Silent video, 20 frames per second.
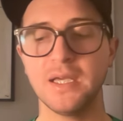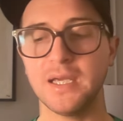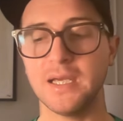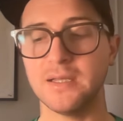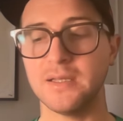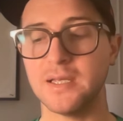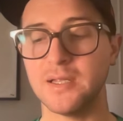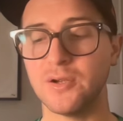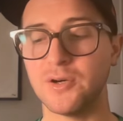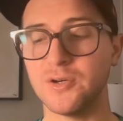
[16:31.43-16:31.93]

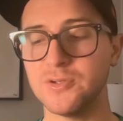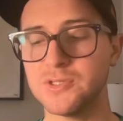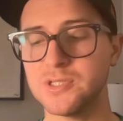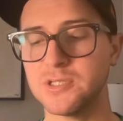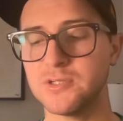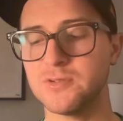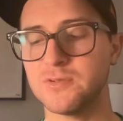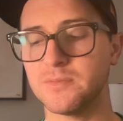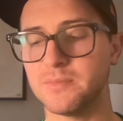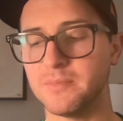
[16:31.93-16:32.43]
And then
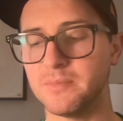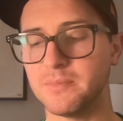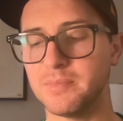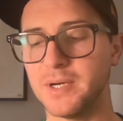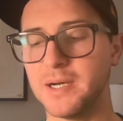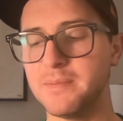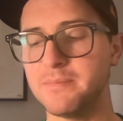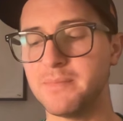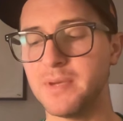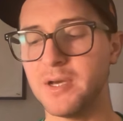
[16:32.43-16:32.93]
also
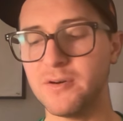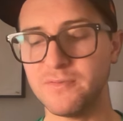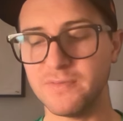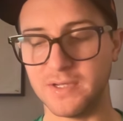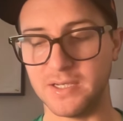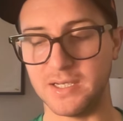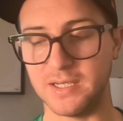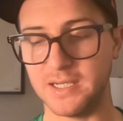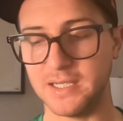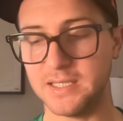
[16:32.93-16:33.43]
Bob
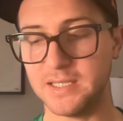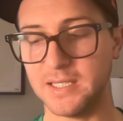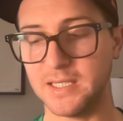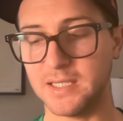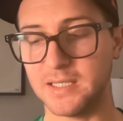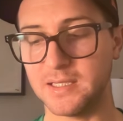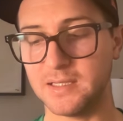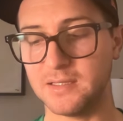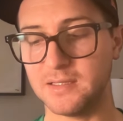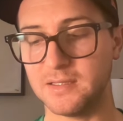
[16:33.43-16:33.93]
Melvin, I
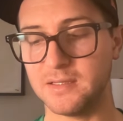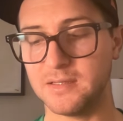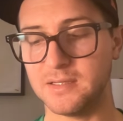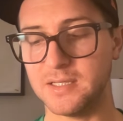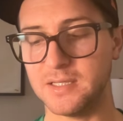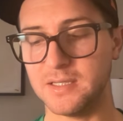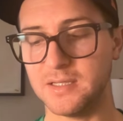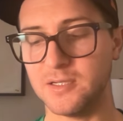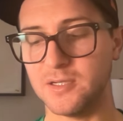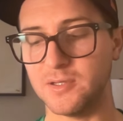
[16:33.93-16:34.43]
think,
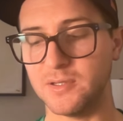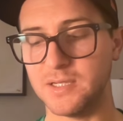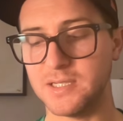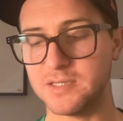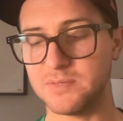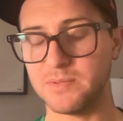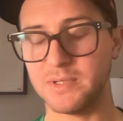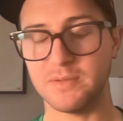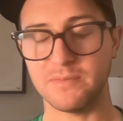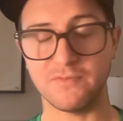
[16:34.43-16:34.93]

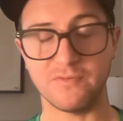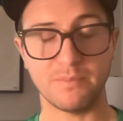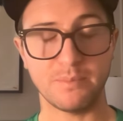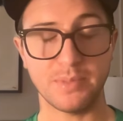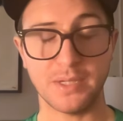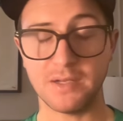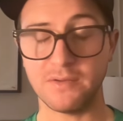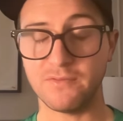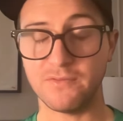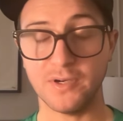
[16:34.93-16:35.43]
has
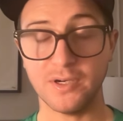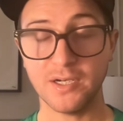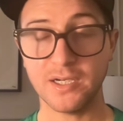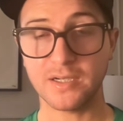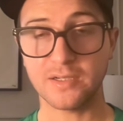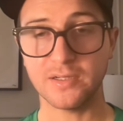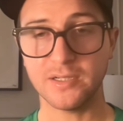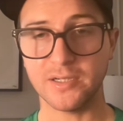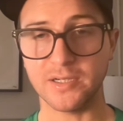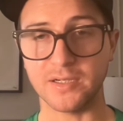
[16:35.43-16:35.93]
been
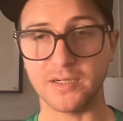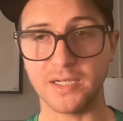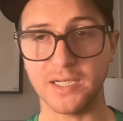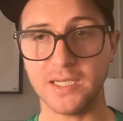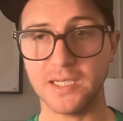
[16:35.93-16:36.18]
very clear.